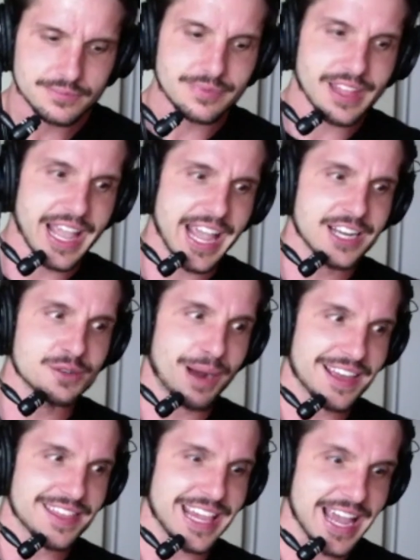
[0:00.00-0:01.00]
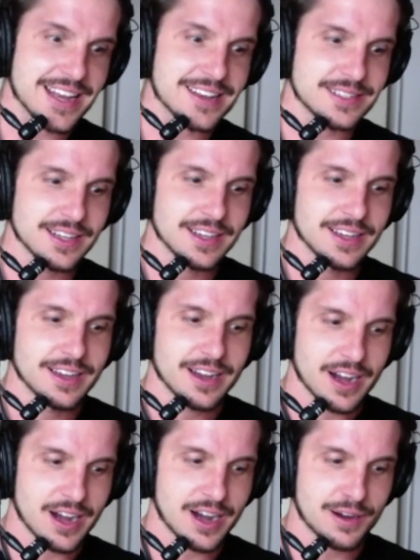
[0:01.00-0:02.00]
And by the end
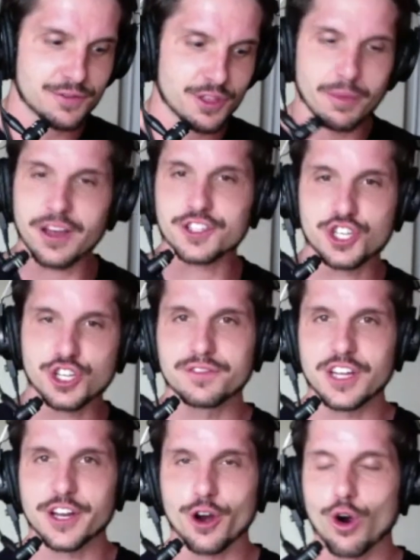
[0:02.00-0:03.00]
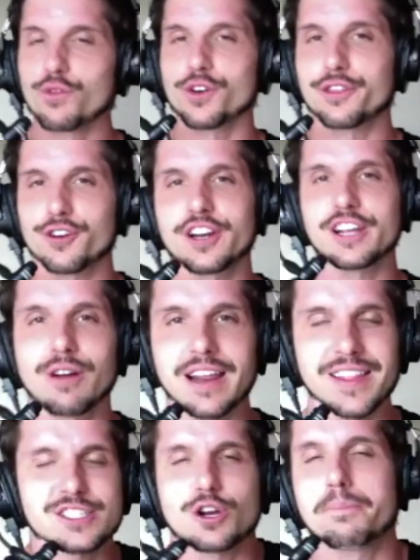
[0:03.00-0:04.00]
of the month, she'll have done over 30
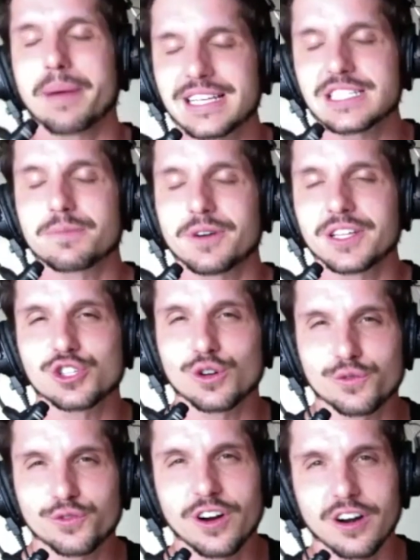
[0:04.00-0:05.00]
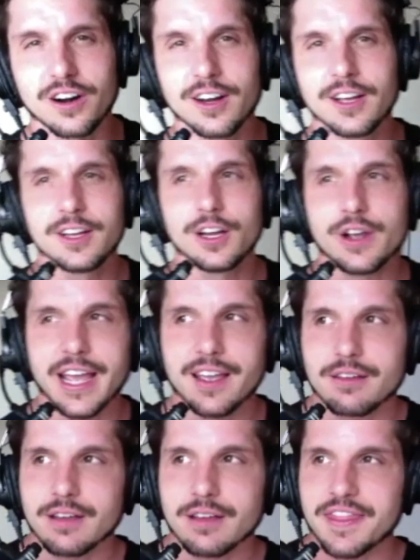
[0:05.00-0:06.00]
grand. That's her best month so far, okay?
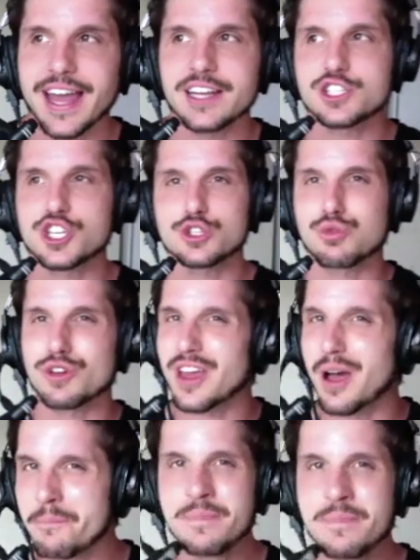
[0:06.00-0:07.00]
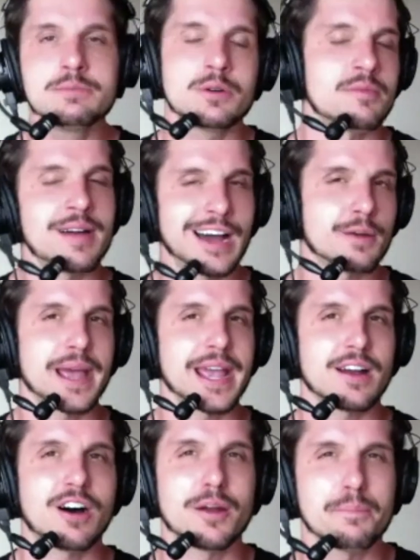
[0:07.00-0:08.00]
And that is just with a minimum amount of
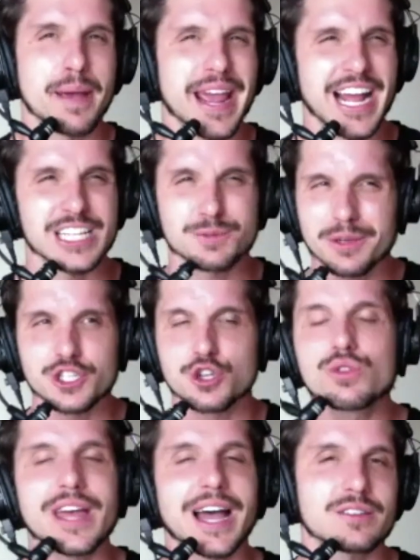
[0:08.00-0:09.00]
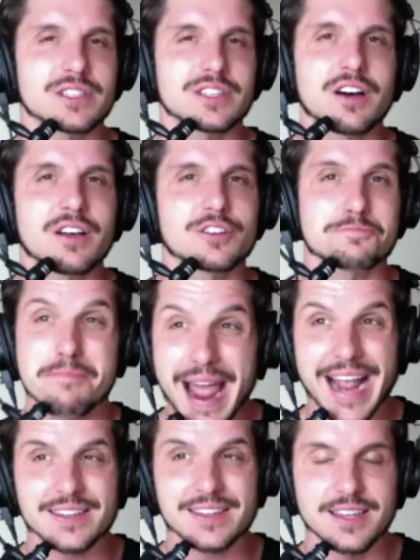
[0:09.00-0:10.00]
paid ads, probably $2,000
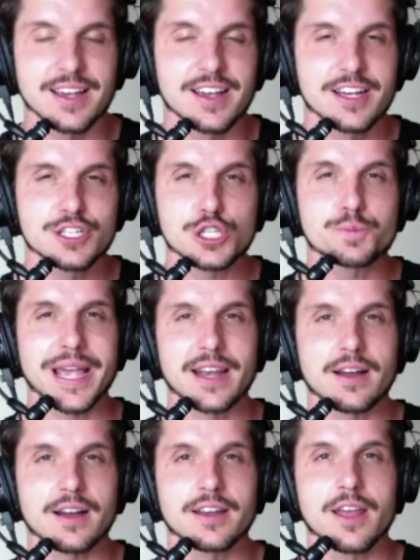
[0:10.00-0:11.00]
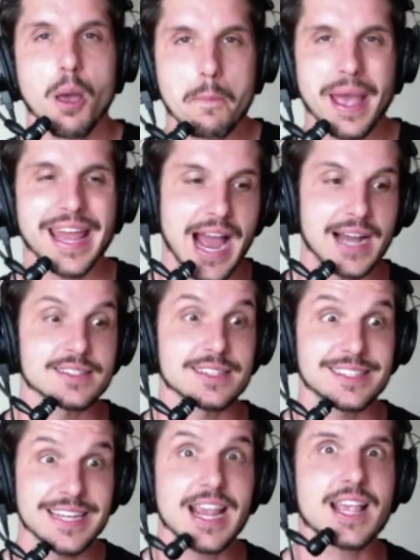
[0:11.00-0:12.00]
max she's paid on paid ads
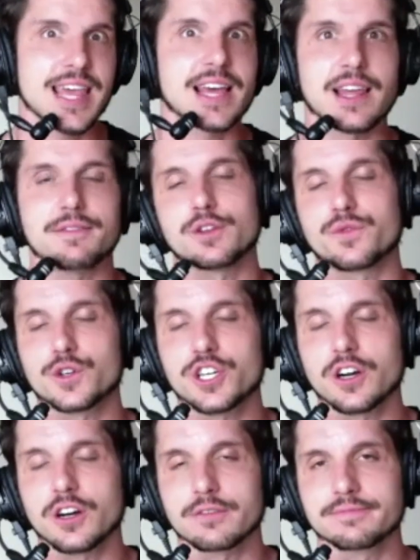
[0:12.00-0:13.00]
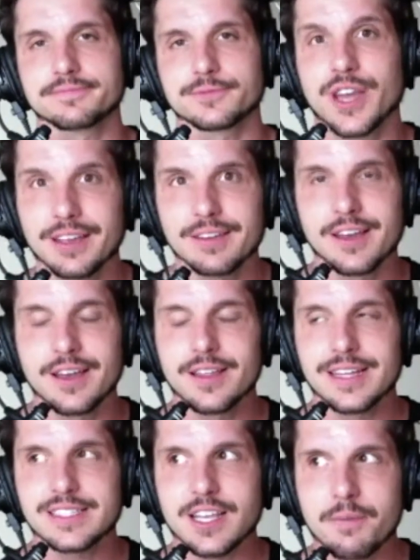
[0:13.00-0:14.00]
to get that level of return, okay?
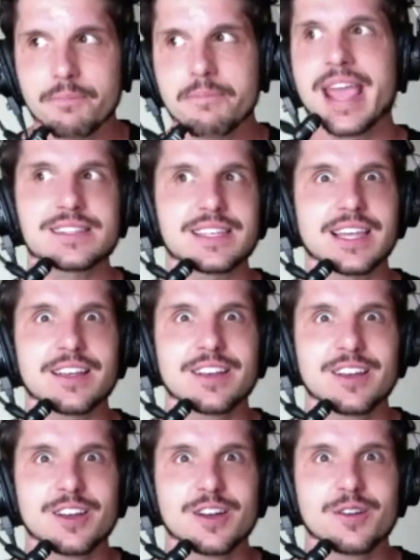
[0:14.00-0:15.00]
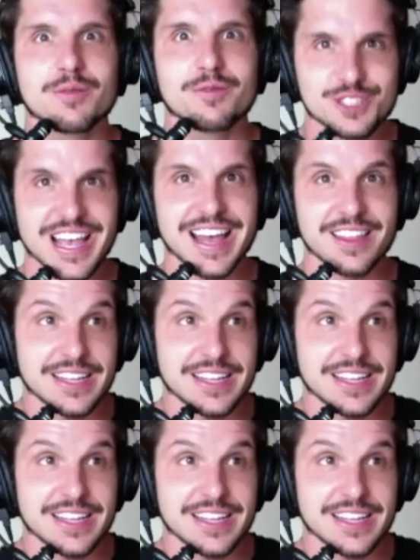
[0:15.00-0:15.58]
That's an amazing set. That's